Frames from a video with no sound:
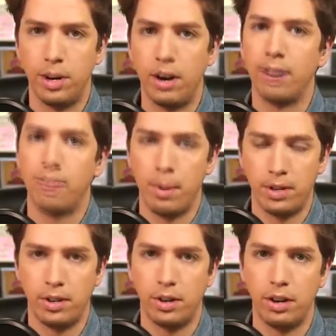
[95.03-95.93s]
We don't have
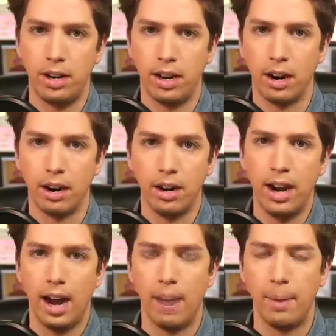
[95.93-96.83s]
permission to show you here,
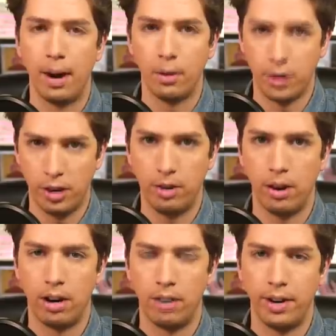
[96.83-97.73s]
uh, but I will show
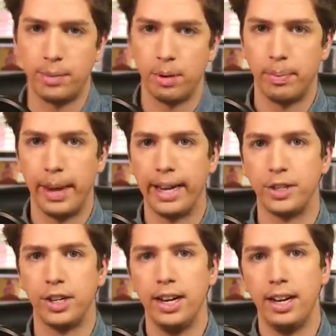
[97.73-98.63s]
you on our Facebook
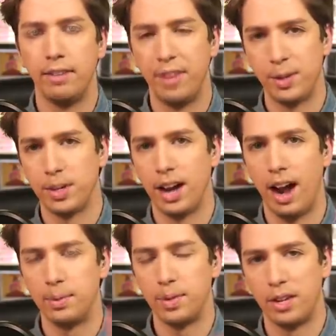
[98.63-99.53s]
page at facebook dot
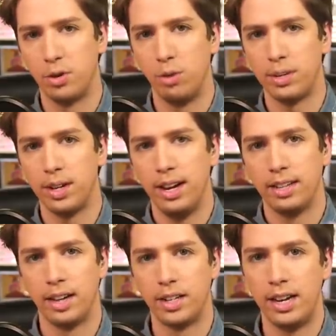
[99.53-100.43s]
com slash groups
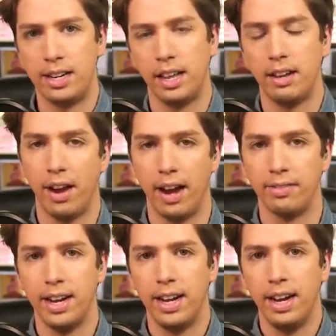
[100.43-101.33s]
slash K T L A five.